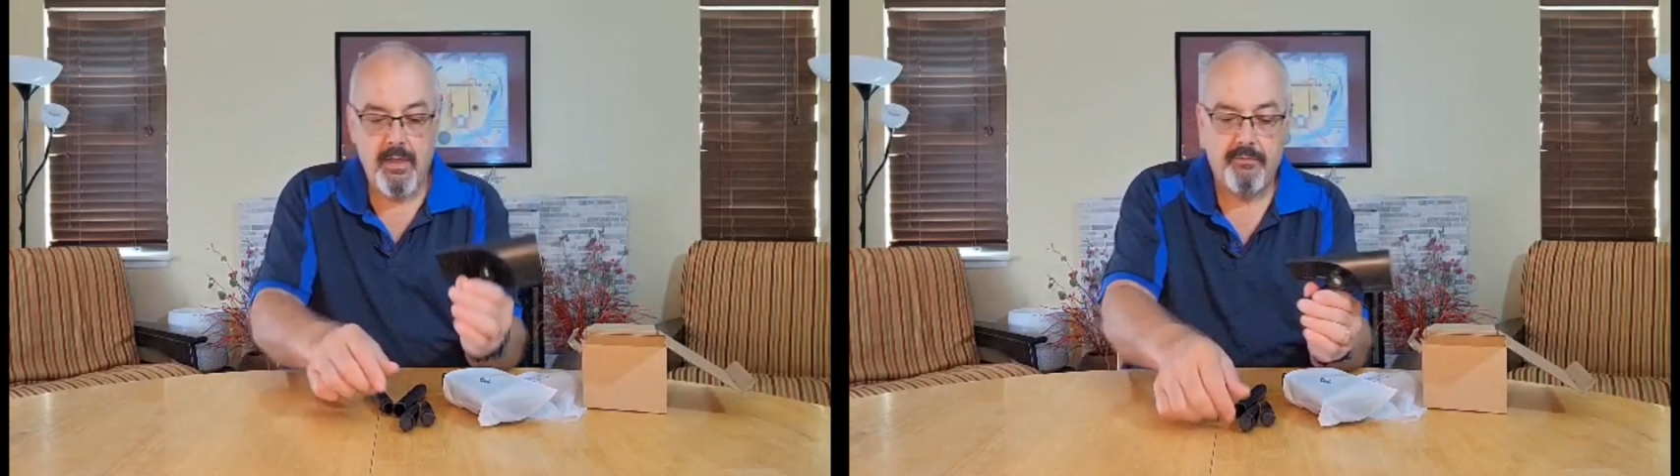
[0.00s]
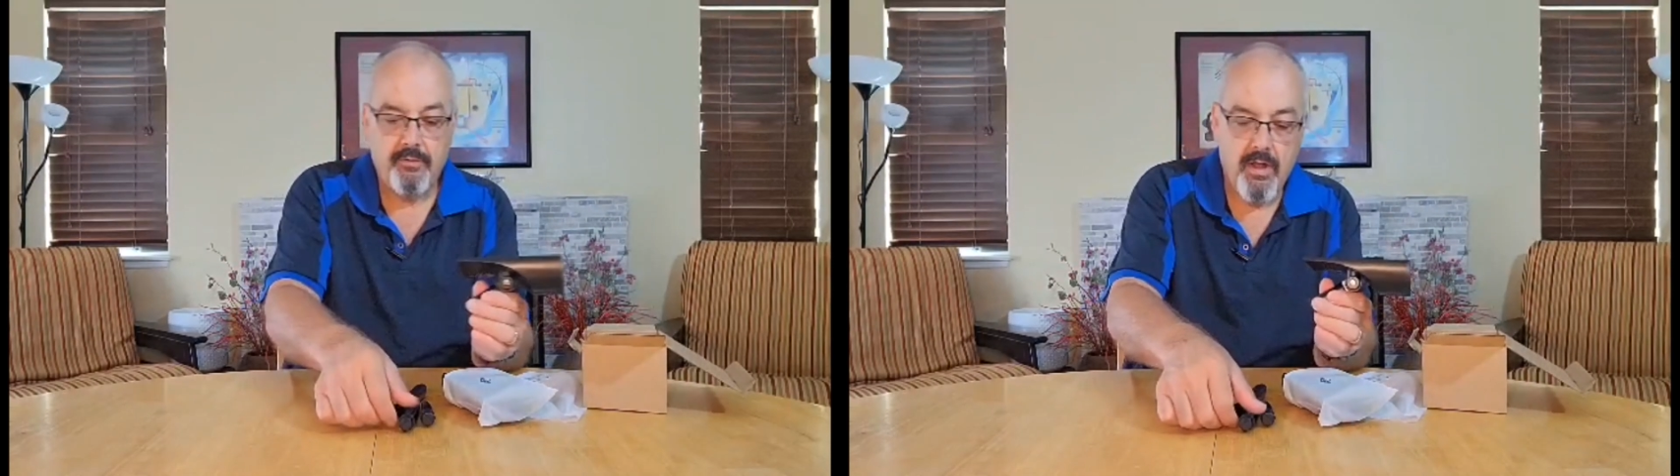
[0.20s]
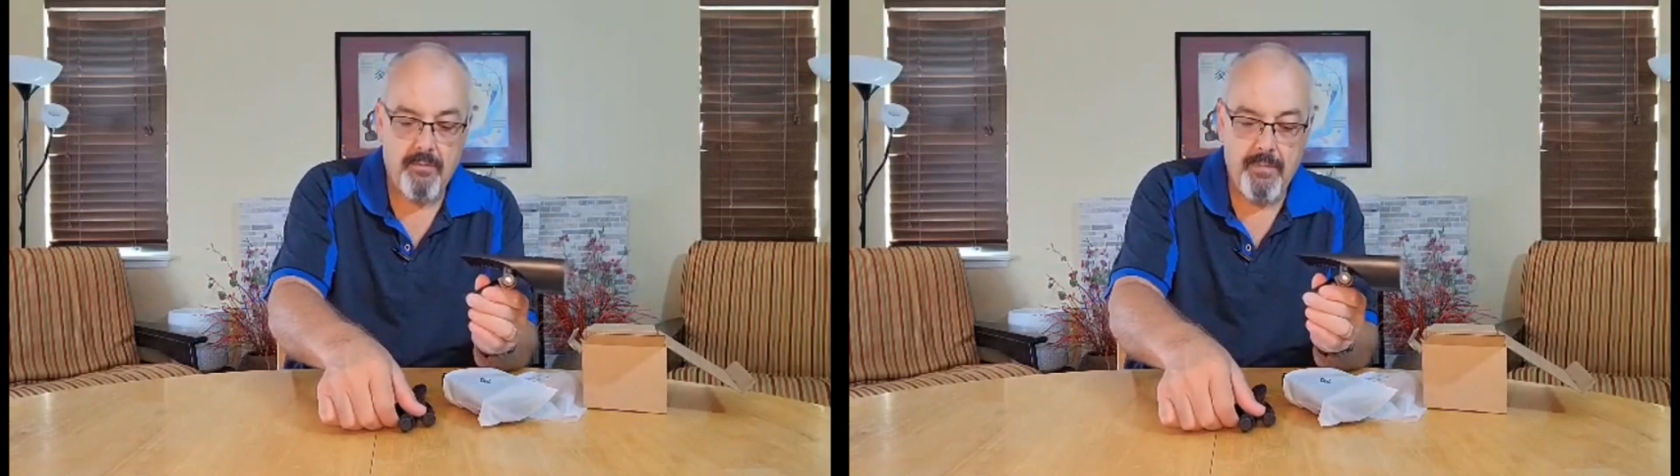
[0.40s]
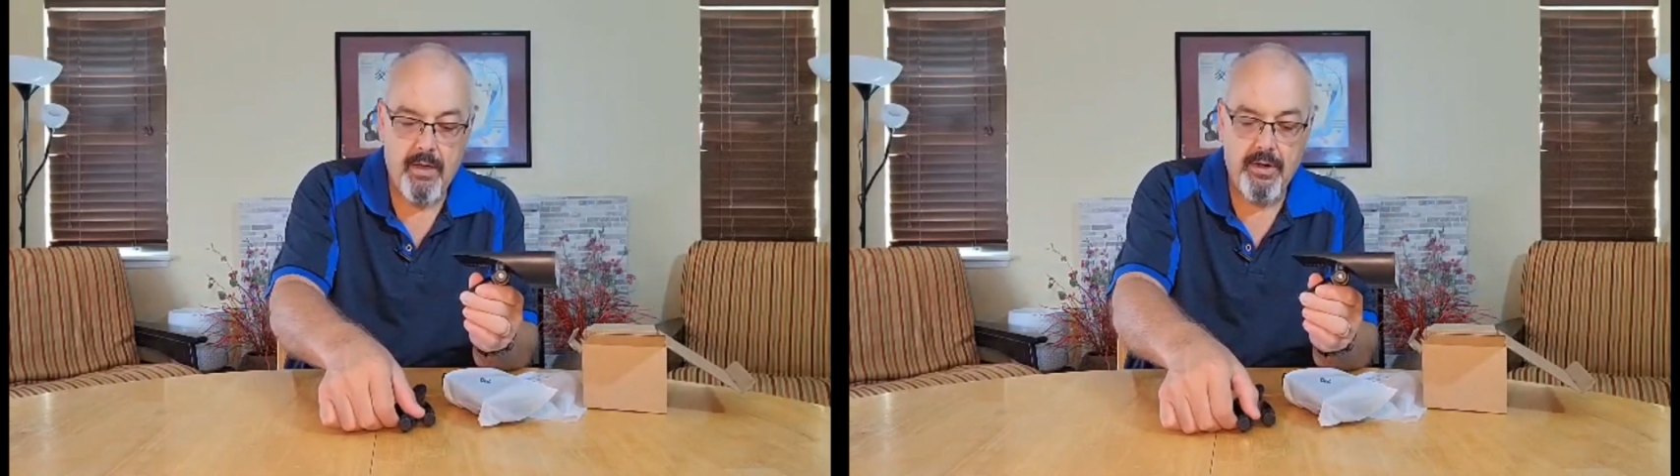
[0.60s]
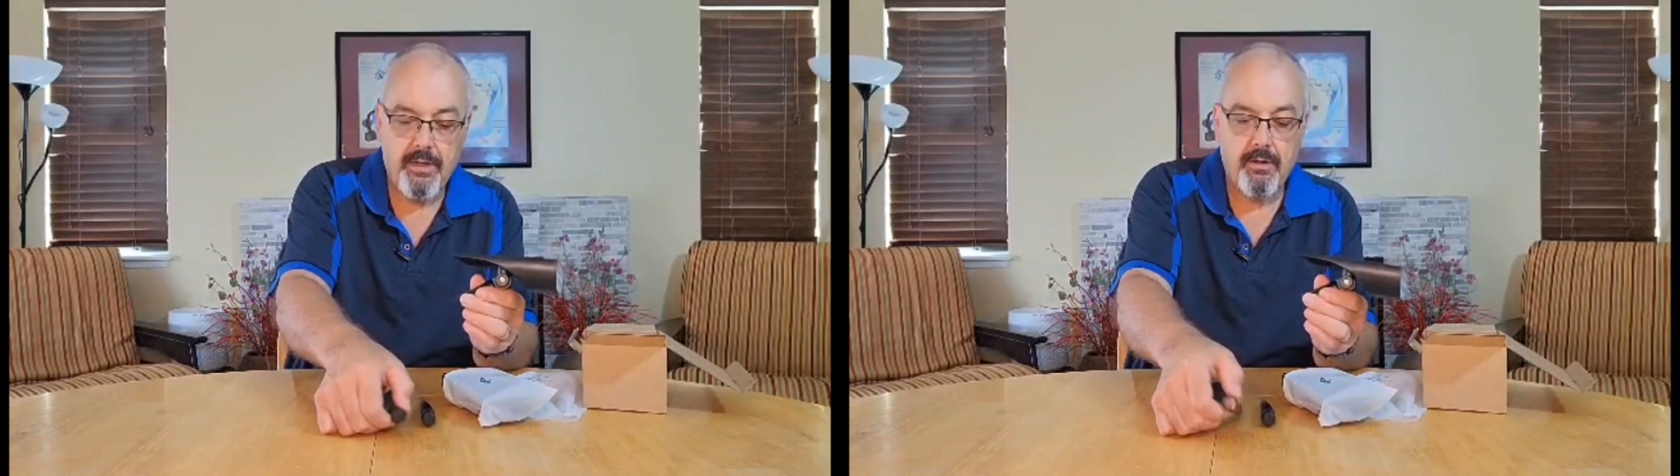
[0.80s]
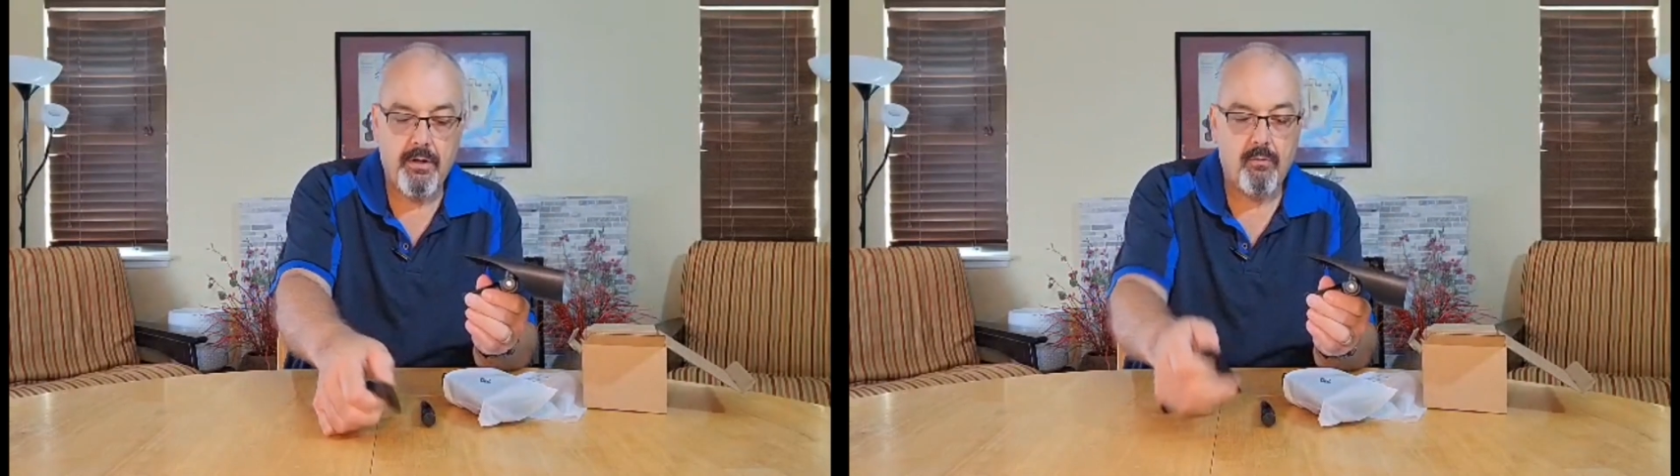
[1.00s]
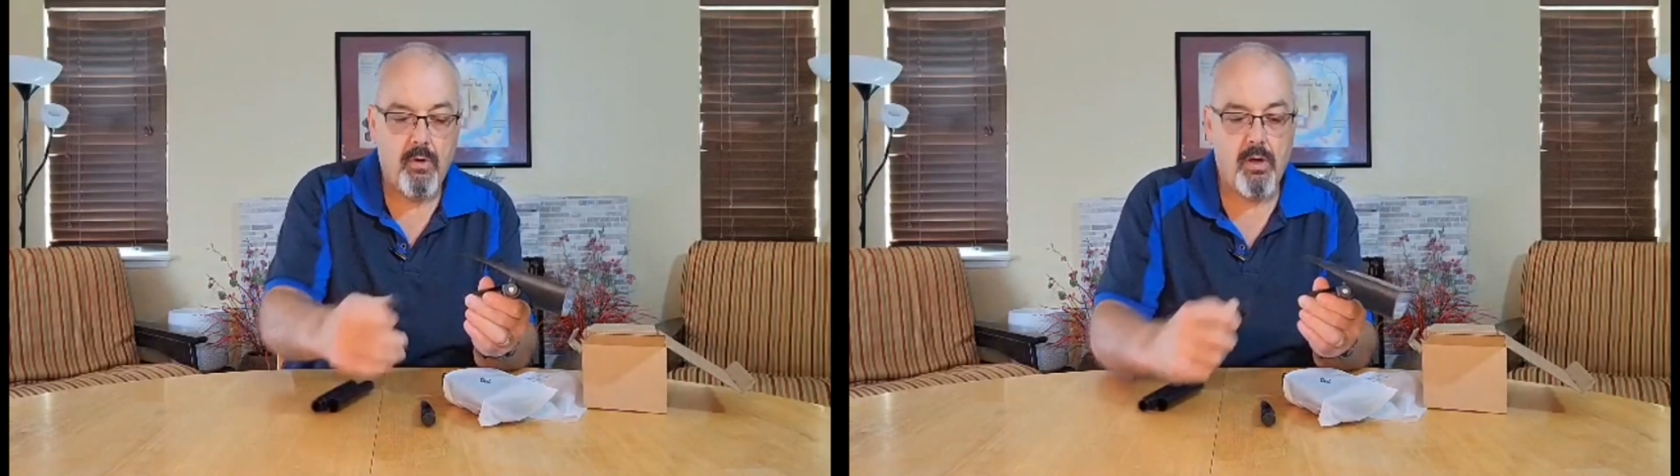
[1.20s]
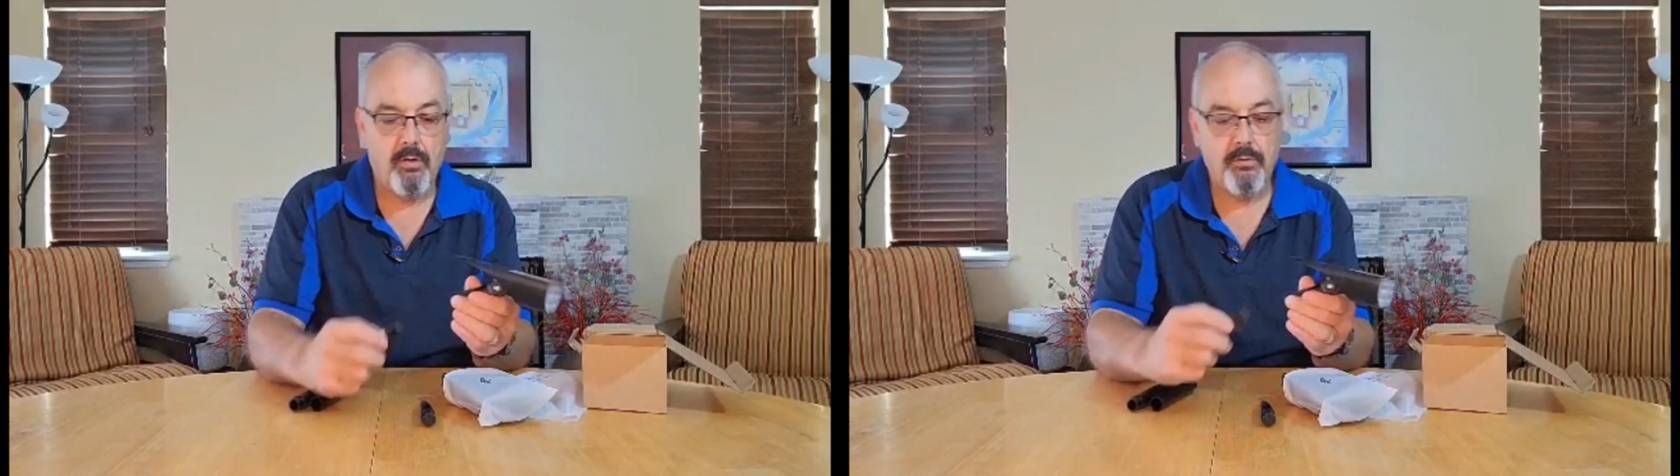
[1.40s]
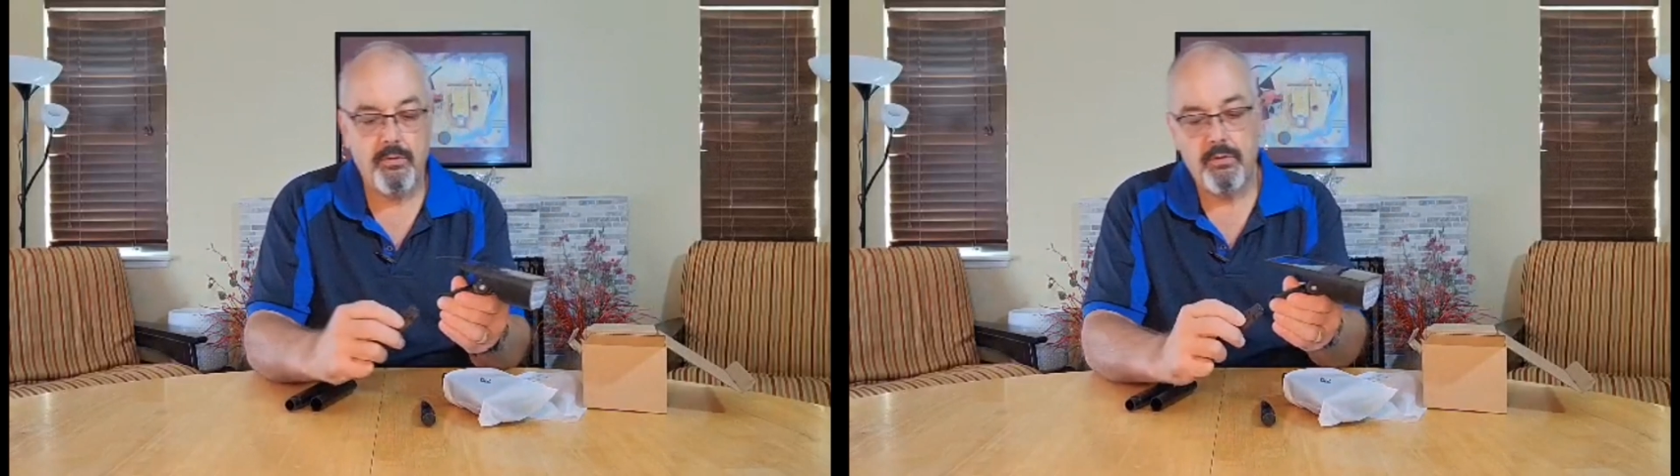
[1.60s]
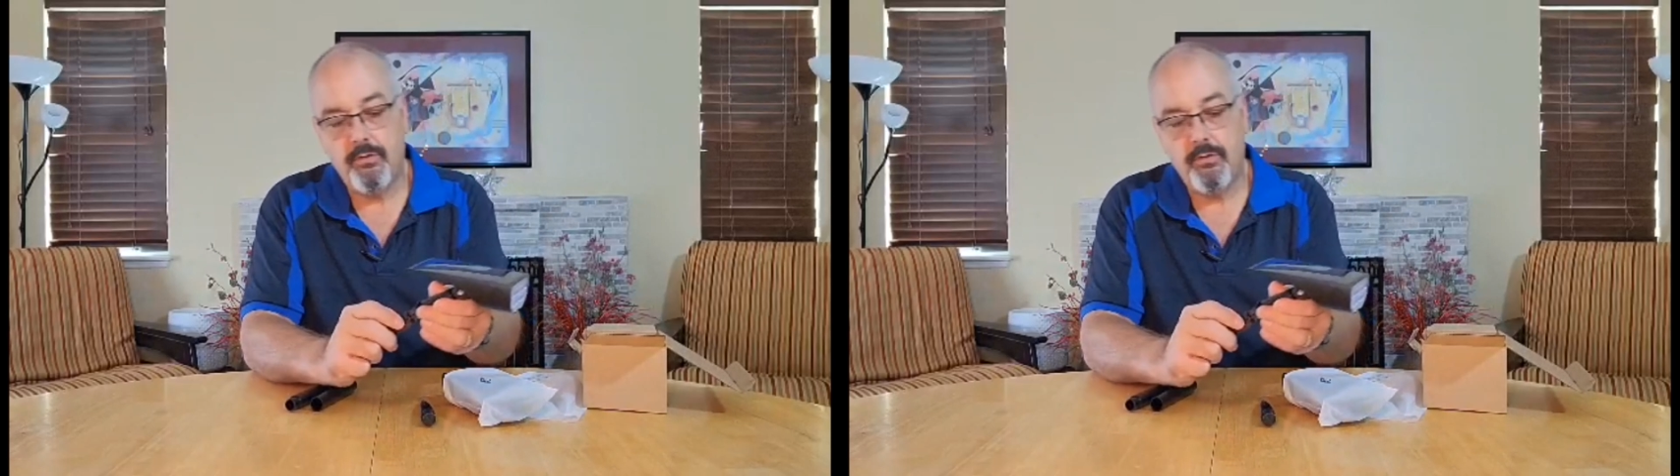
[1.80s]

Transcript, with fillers: If you're not mounting it on a wall,